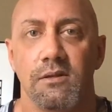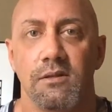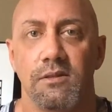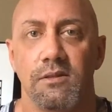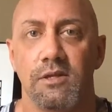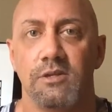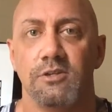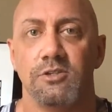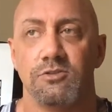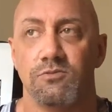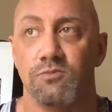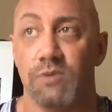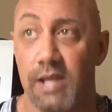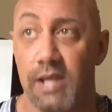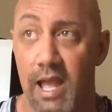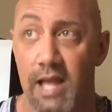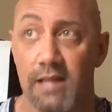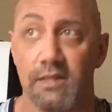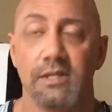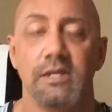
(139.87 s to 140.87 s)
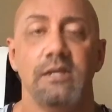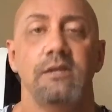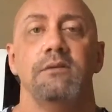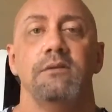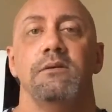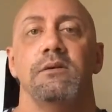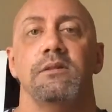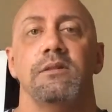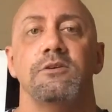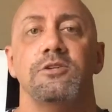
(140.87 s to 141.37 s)
There's reality,
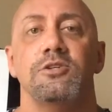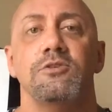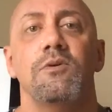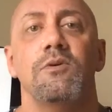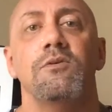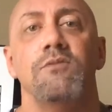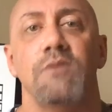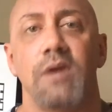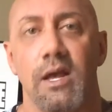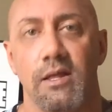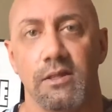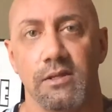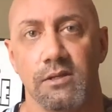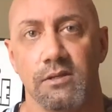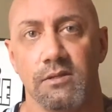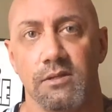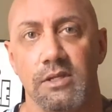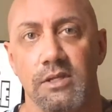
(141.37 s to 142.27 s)
and there's your own reality.